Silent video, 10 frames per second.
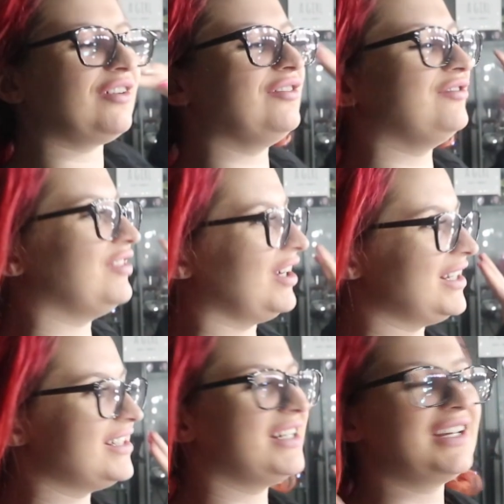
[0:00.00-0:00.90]

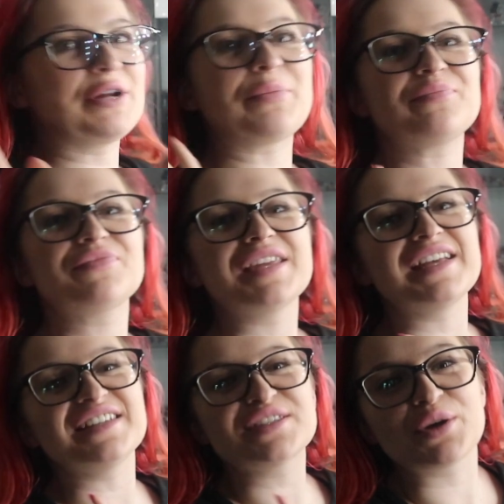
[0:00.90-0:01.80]
Right,
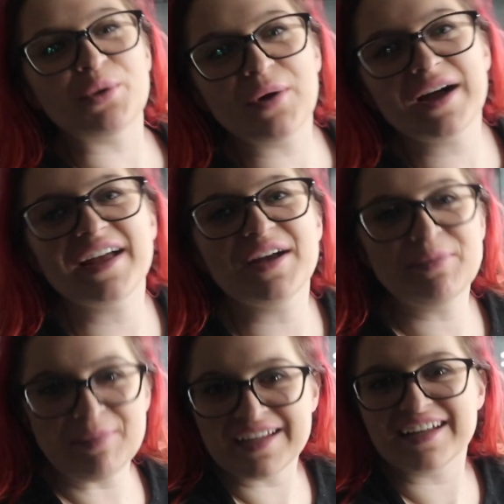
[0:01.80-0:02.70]
it's quite a
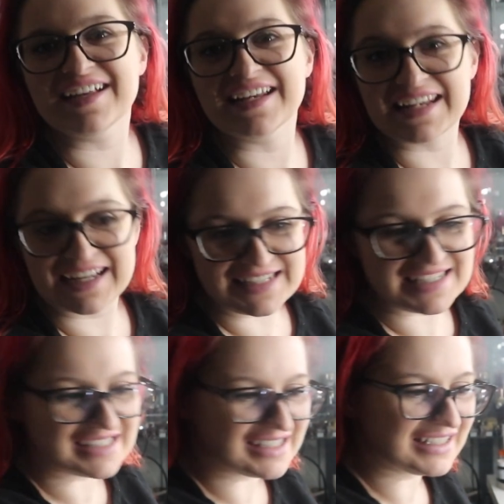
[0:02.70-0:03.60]
bit
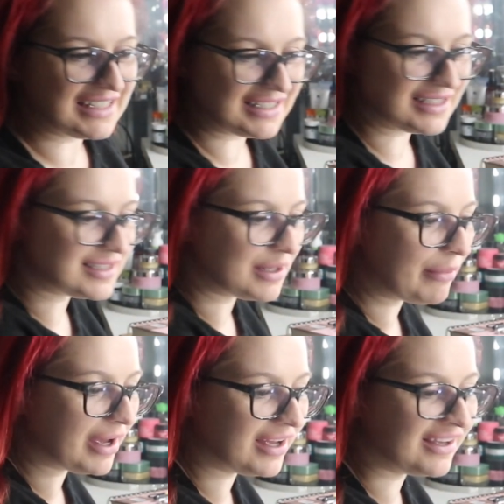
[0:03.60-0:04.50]
later. It's
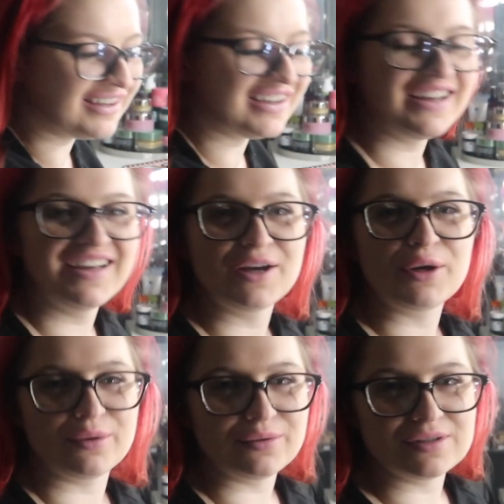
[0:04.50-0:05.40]
about
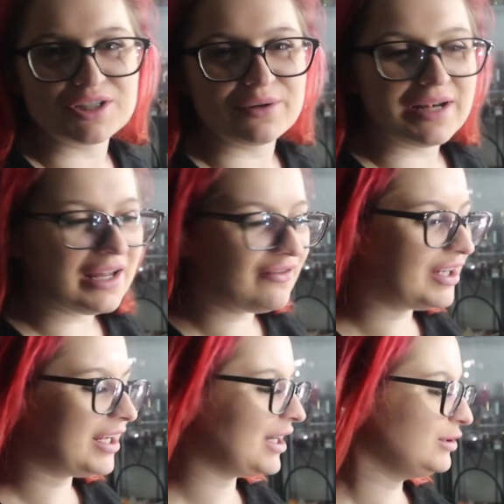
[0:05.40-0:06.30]
11:15
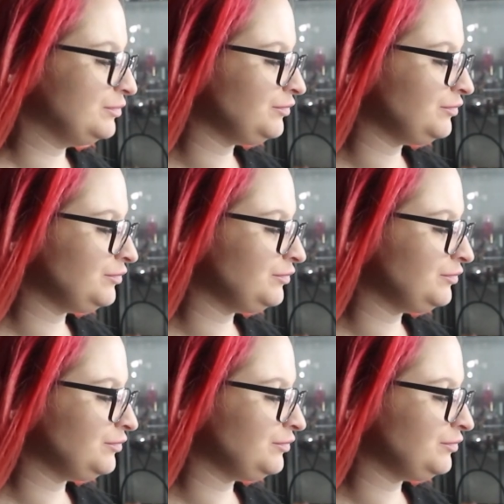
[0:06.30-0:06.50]
now.